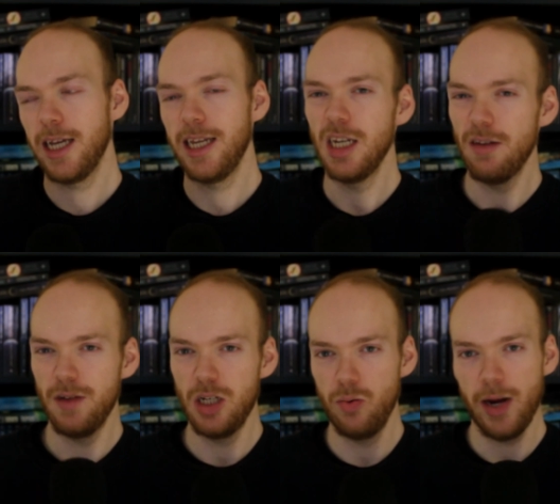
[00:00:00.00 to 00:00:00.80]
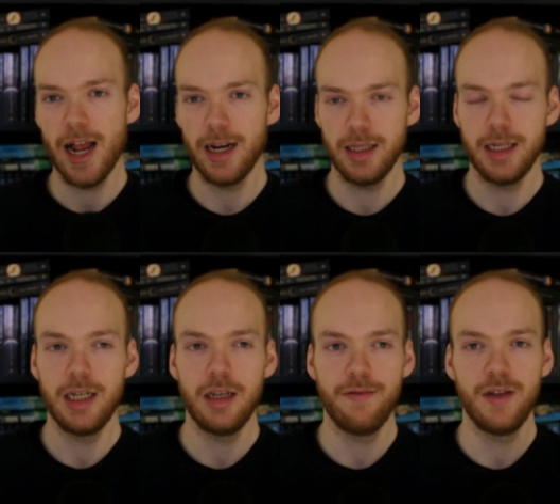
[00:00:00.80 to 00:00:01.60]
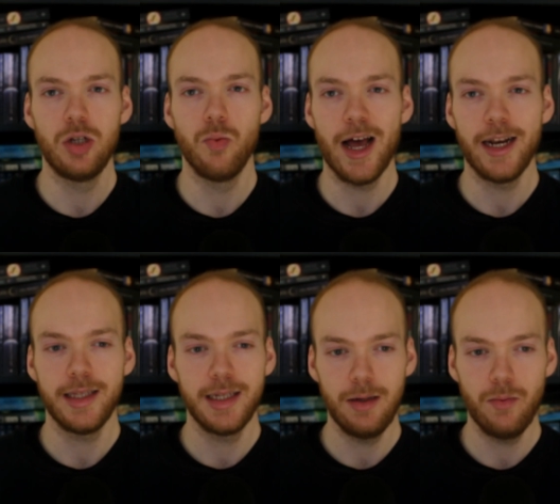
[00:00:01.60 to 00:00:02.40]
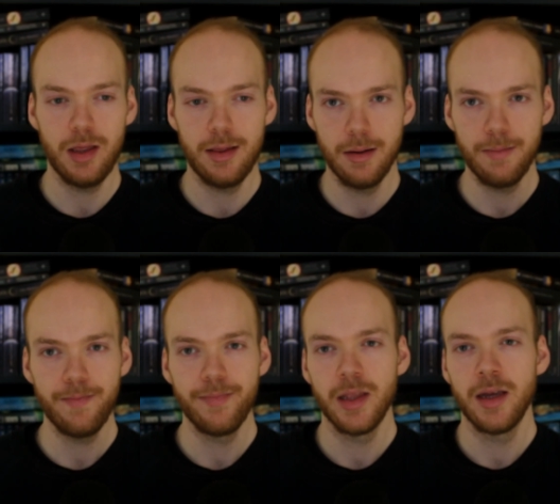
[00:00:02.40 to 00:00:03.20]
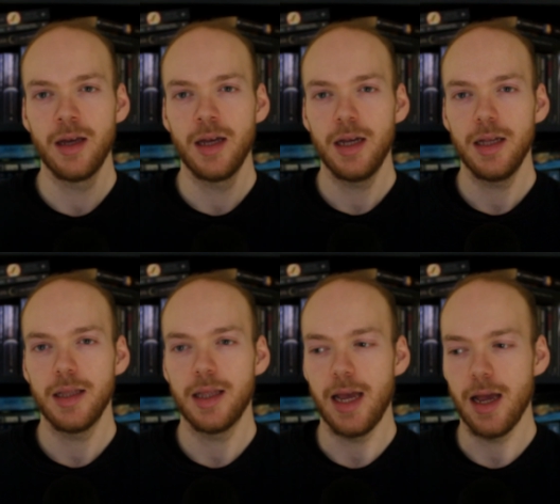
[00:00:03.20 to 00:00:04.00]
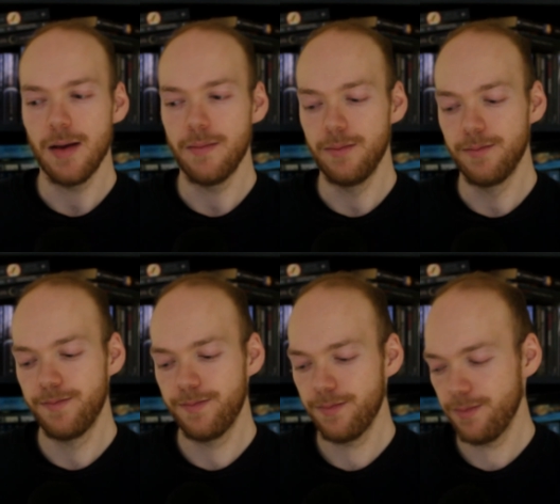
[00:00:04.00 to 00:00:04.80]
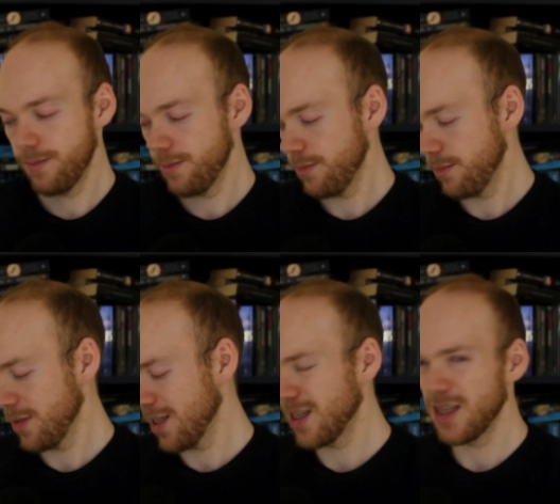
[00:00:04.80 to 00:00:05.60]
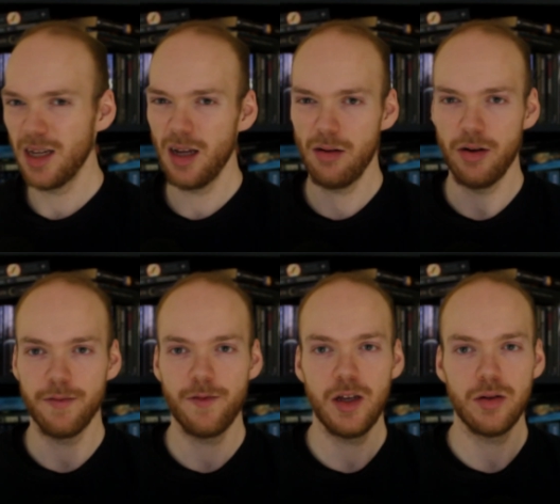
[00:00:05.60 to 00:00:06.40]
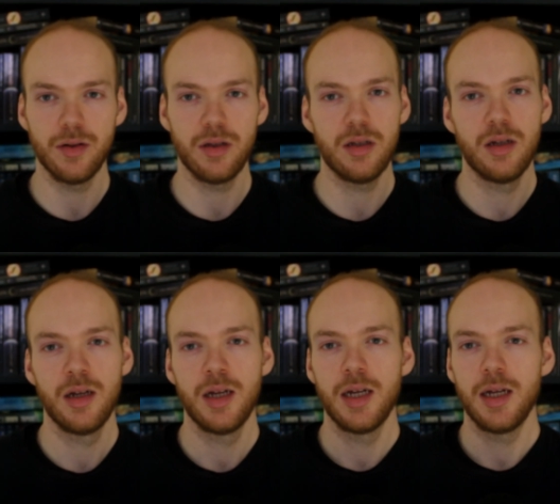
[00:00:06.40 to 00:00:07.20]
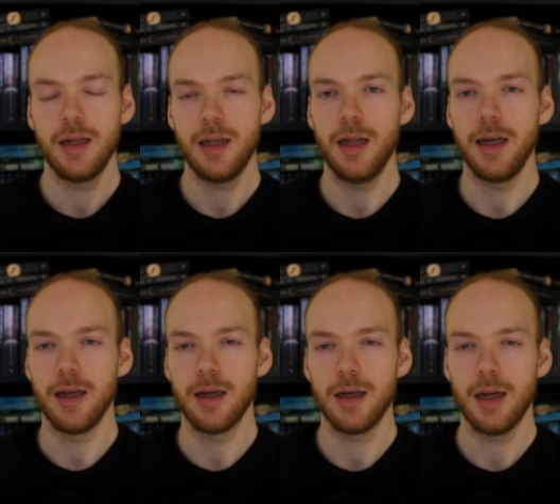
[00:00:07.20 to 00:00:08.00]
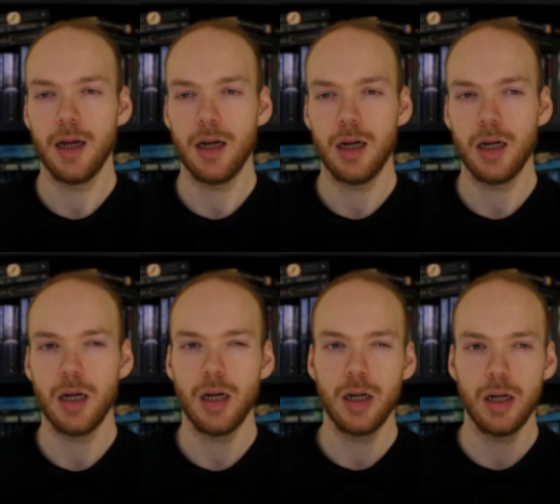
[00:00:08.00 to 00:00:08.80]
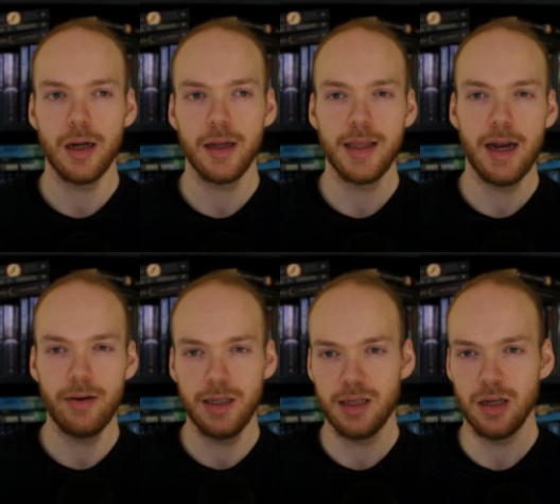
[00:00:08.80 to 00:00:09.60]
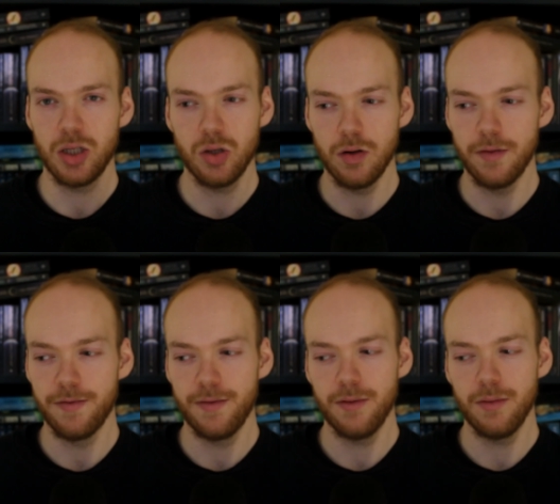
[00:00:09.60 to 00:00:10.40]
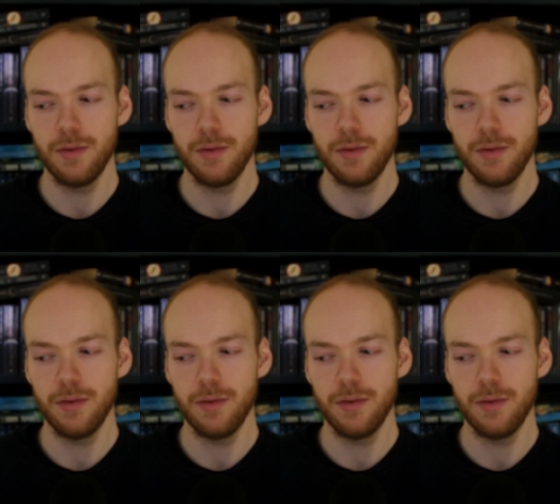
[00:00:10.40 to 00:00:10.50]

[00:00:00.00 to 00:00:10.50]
individuality with them. They I don't know, it feels like there is a sort of